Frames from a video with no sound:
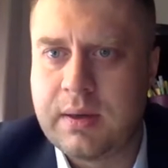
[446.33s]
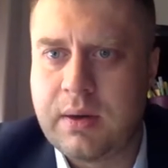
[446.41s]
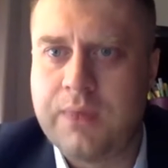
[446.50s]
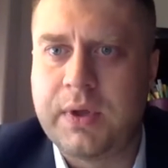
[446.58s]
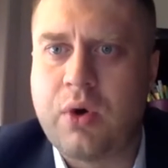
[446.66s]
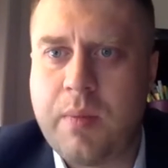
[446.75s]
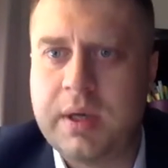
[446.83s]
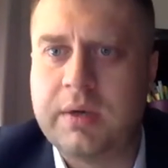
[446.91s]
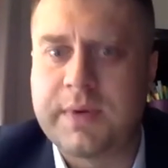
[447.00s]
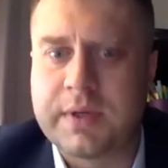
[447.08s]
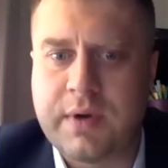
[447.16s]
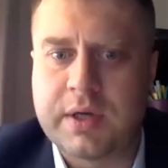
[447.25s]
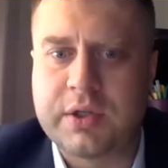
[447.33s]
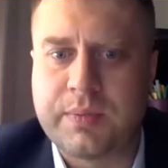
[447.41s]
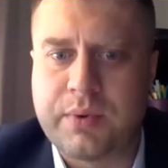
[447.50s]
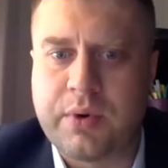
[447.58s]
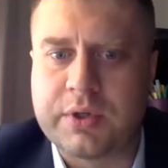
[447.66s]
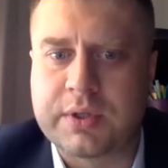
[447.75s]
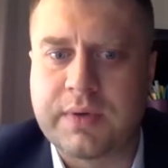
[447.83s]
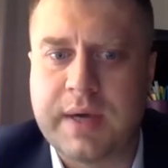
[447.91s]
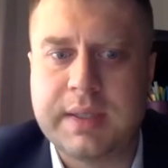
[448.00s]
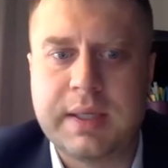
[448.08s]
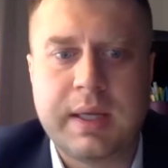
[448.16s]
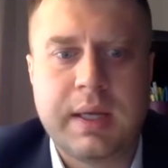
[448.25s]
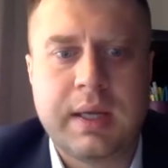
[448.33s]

of the common infrastructure projects, right?